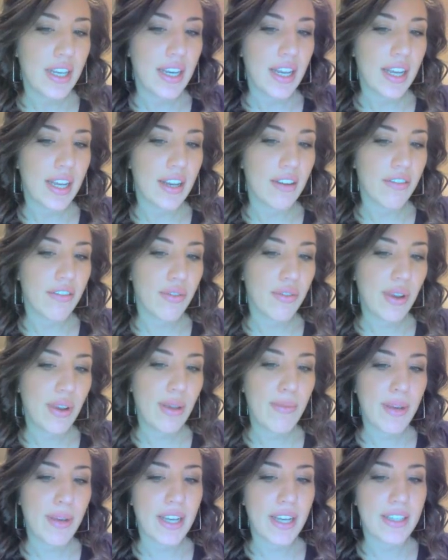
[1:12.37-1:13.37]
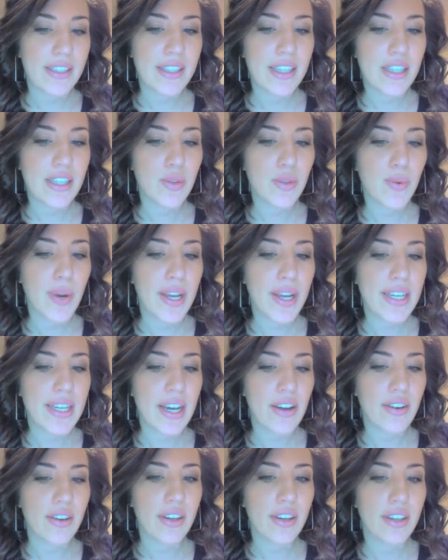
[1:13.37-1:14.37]
-3, because this way
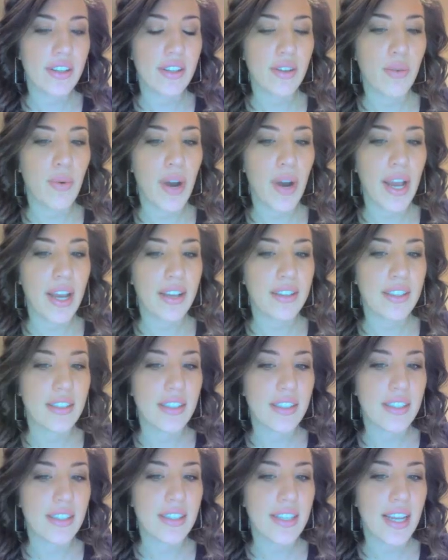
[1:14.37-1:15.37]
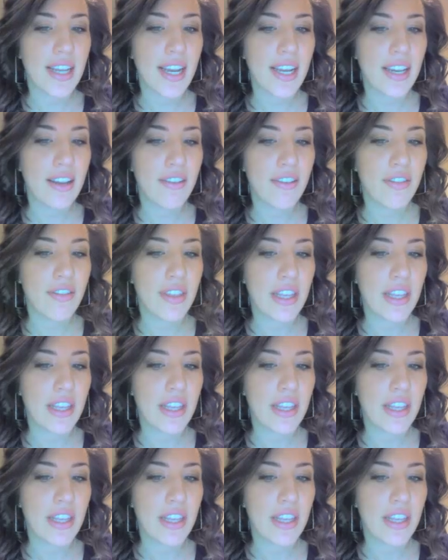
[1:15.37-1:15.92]
down the y-axis is negative,